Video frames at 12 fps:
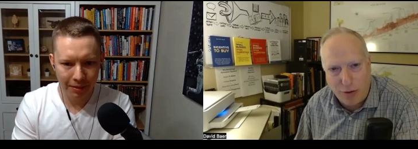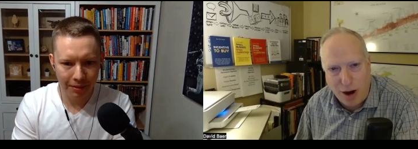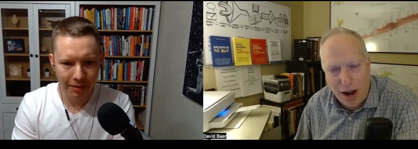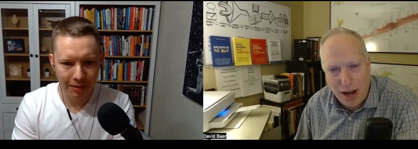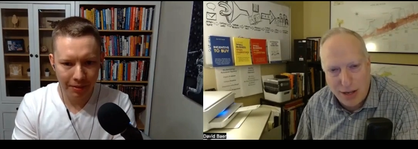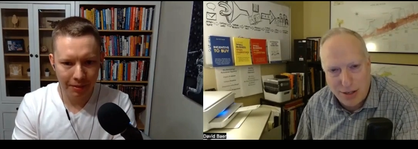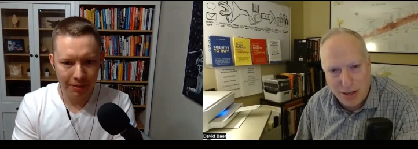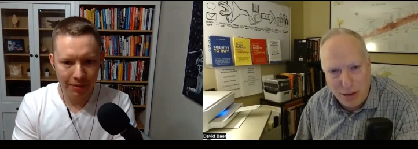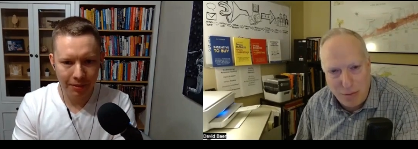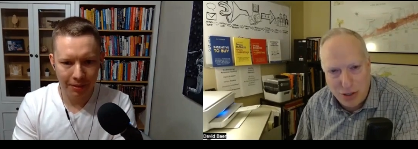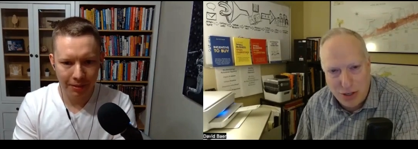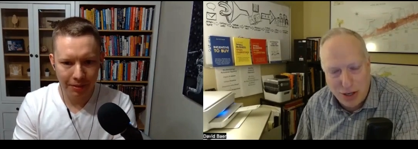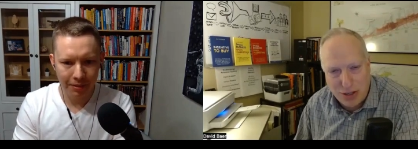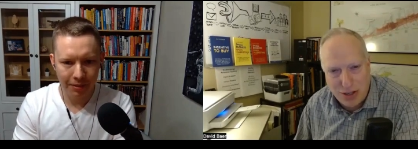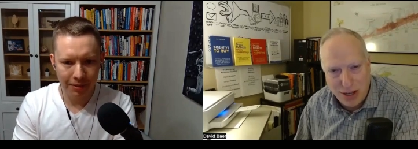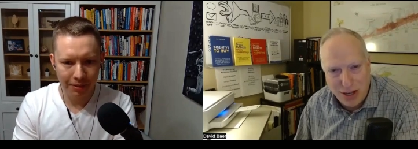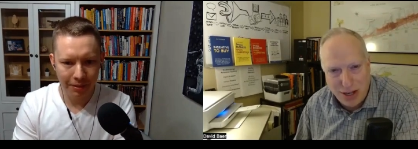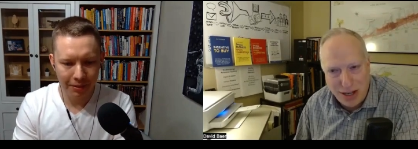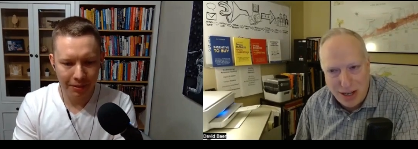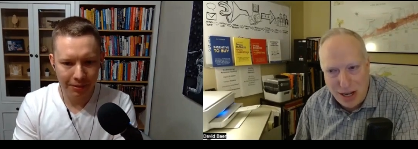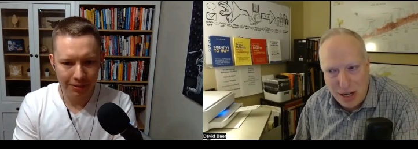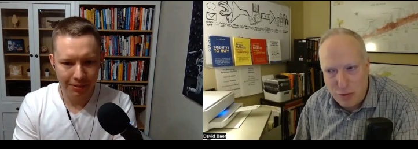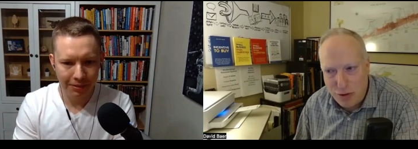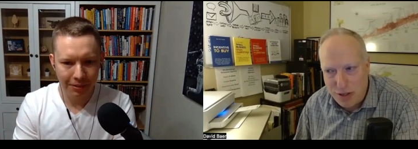Speaker 1: rise, and he was just
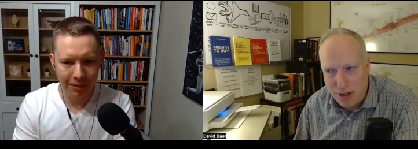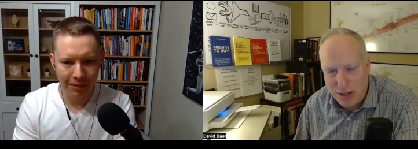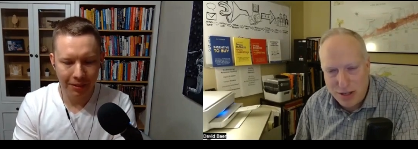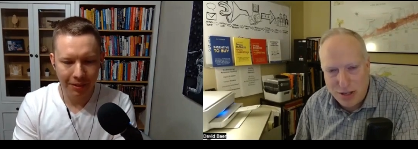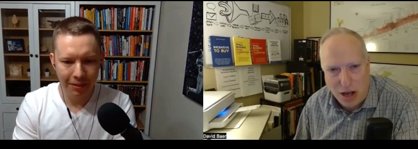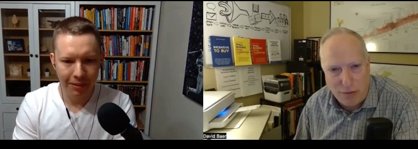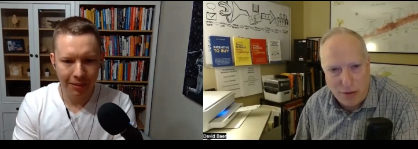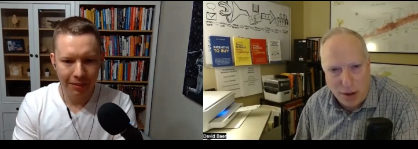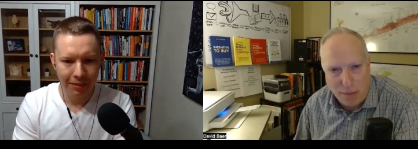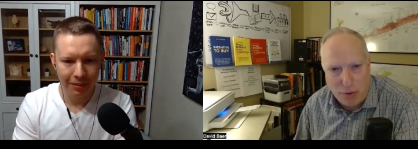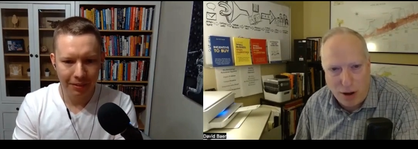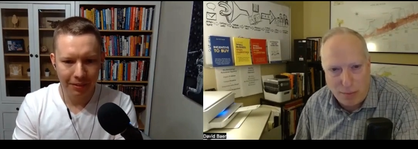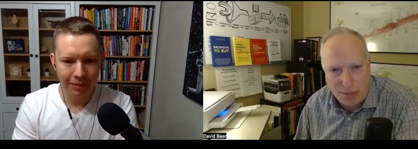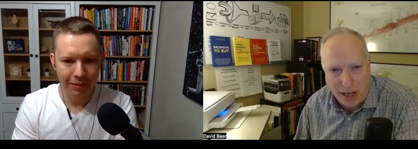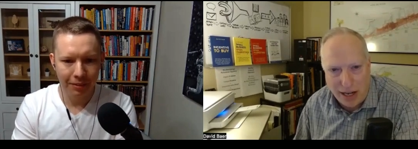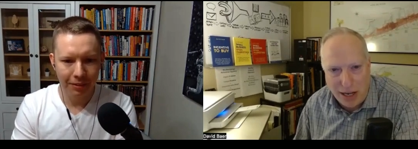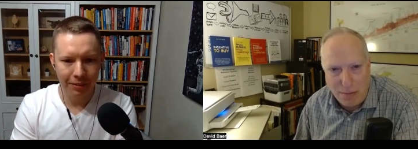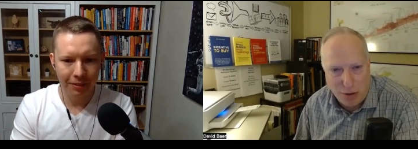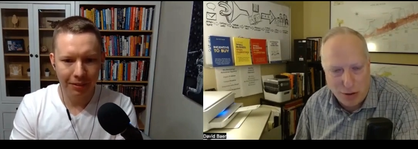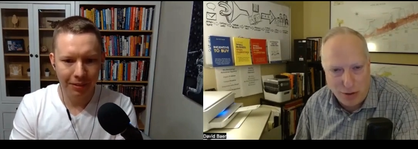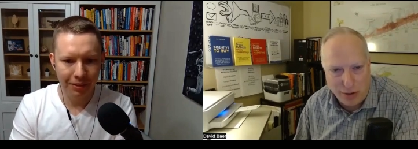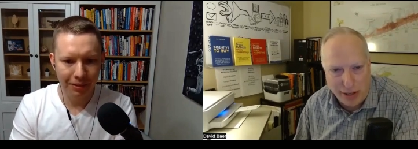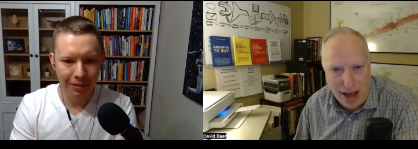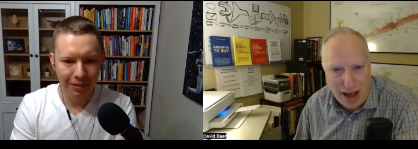interested in solving a problem that he
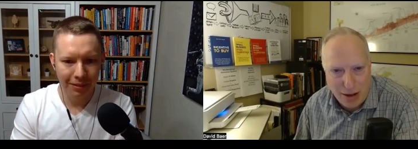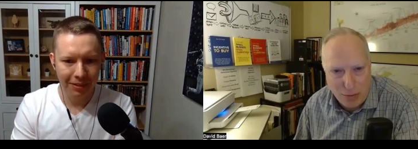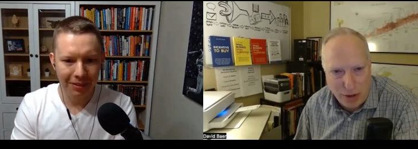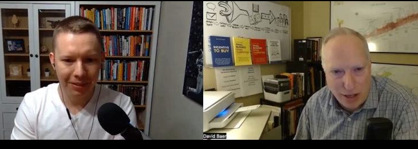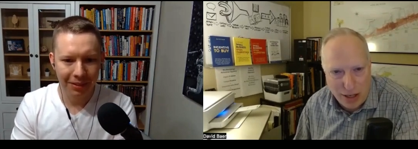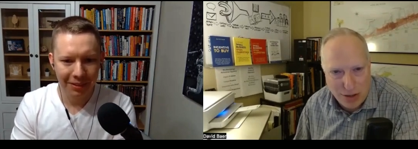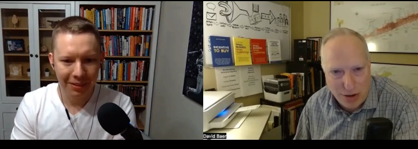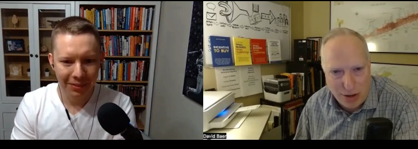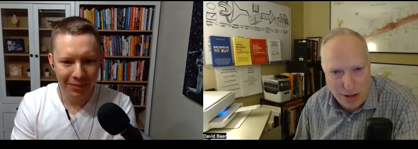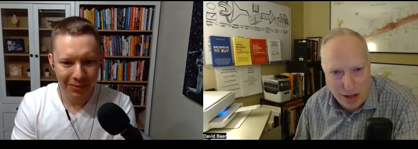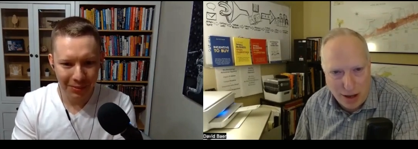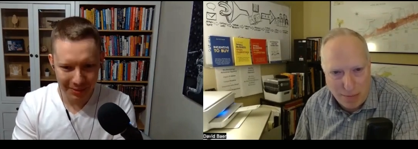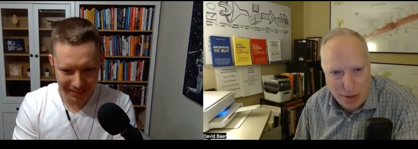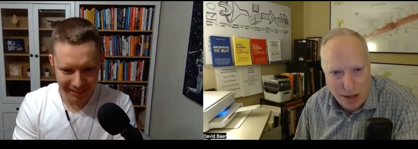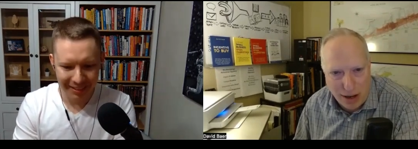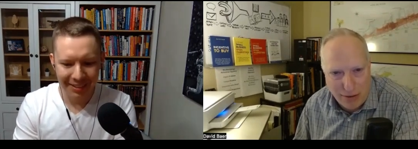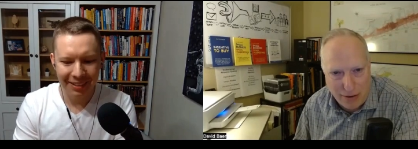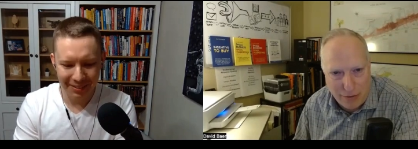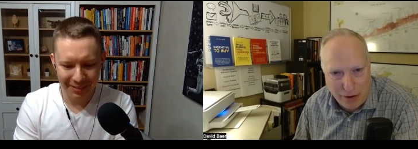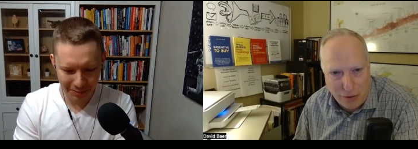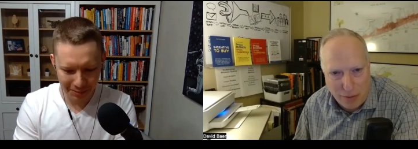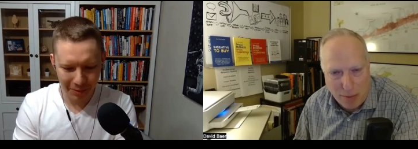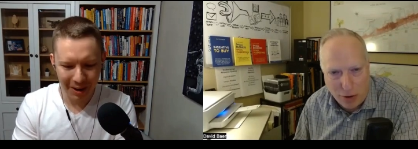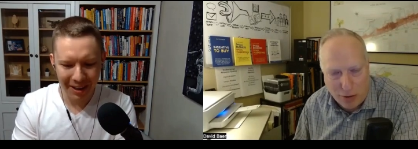personally had when he started that company. If I
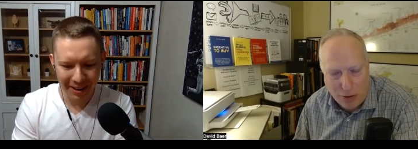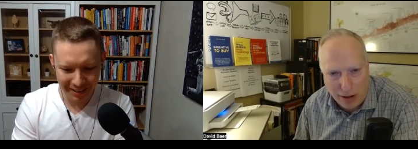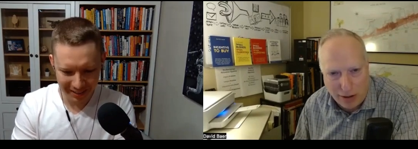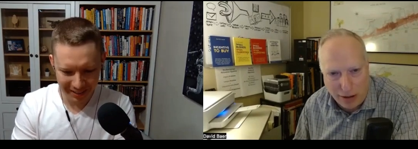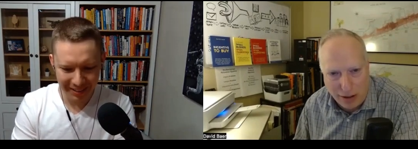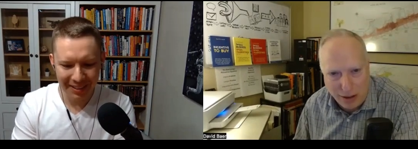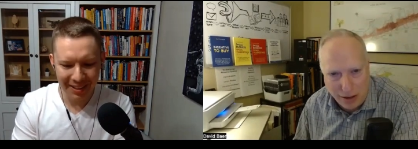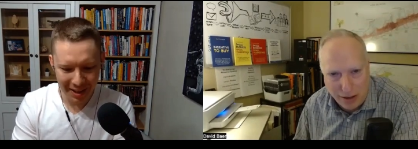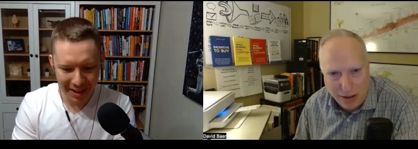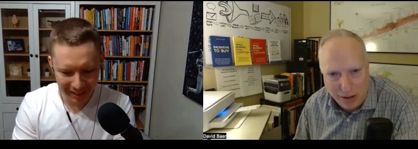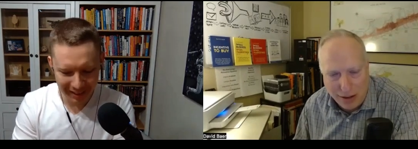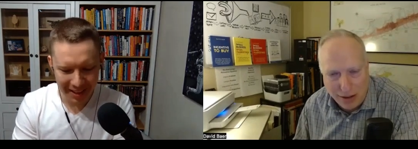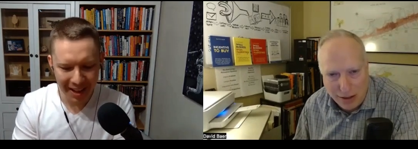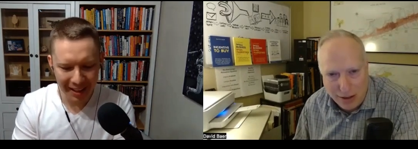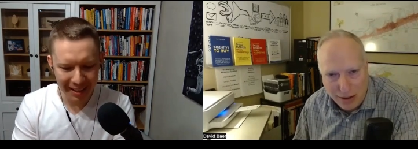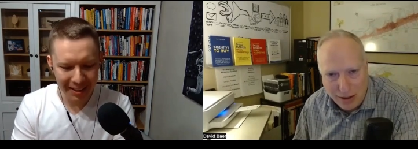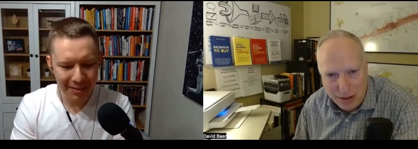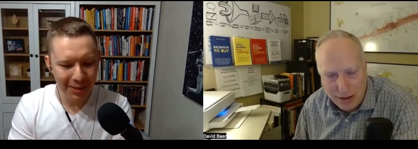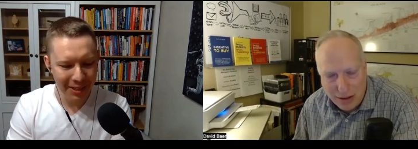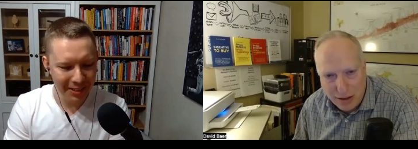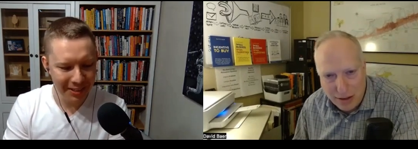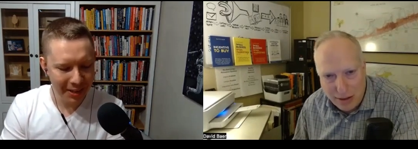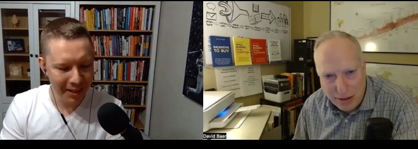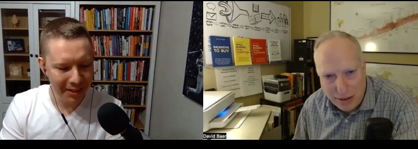
Speaker 2: remember right. correctly. Yeah, yeah. He
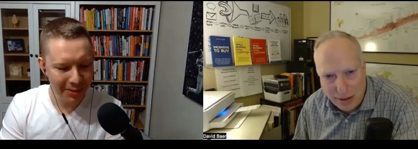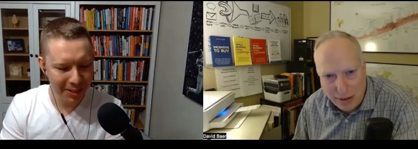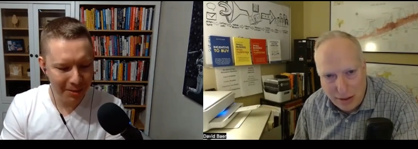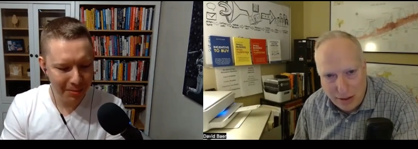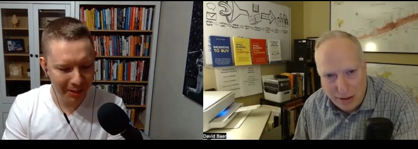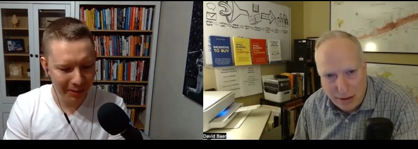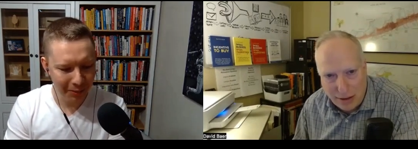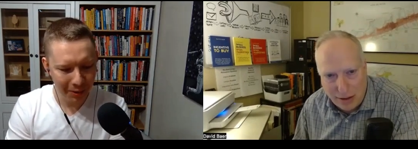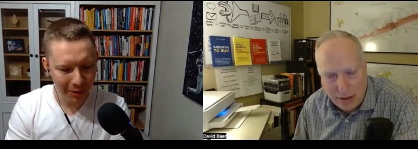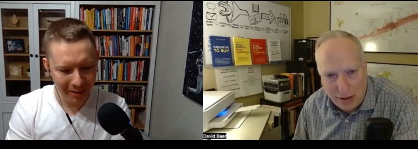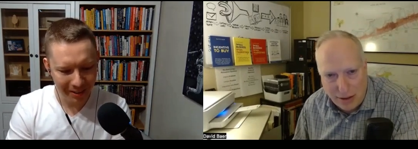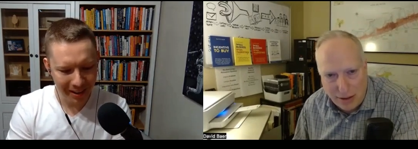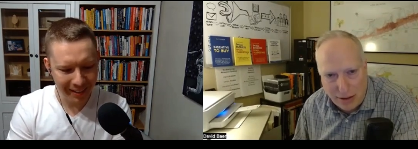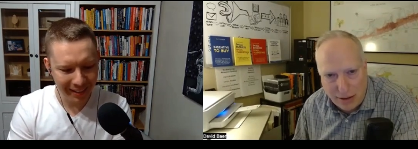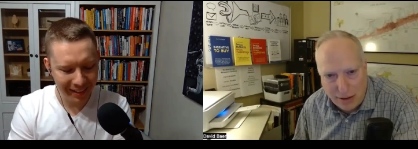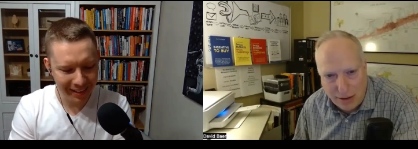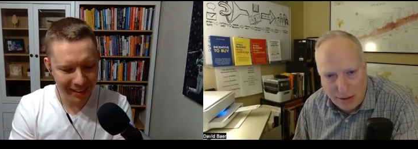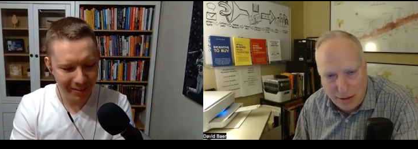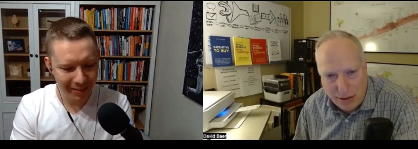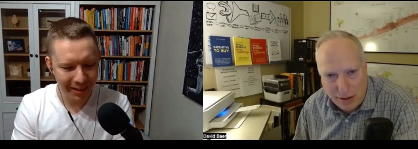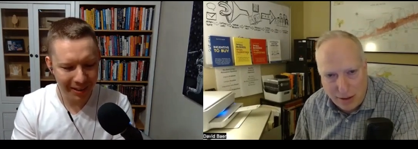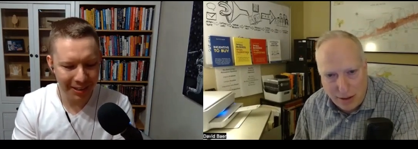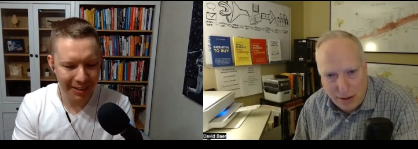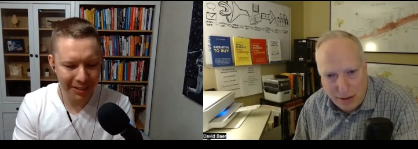he he used to be a lawyer, and then he
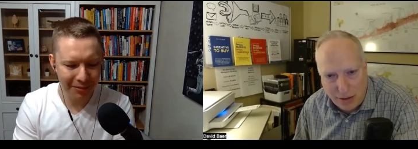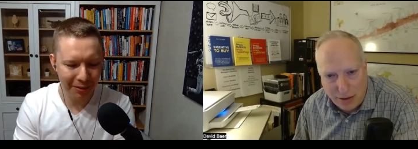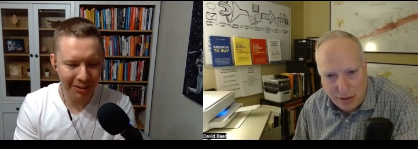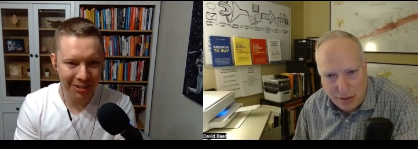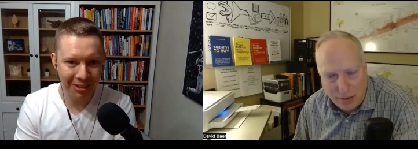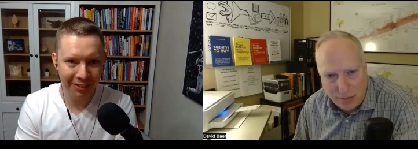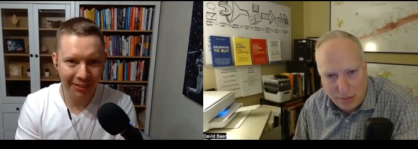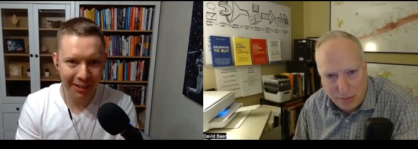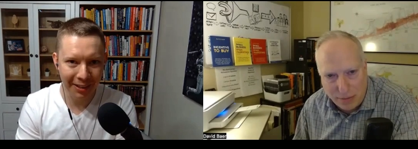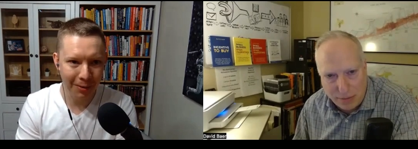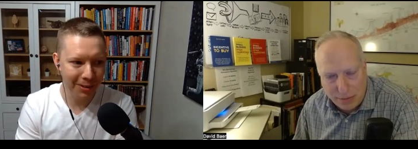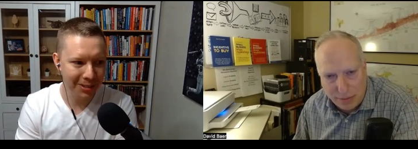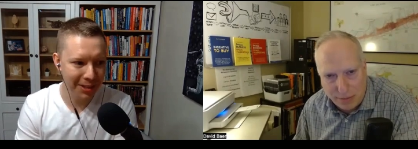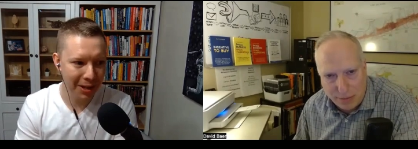created his first online course to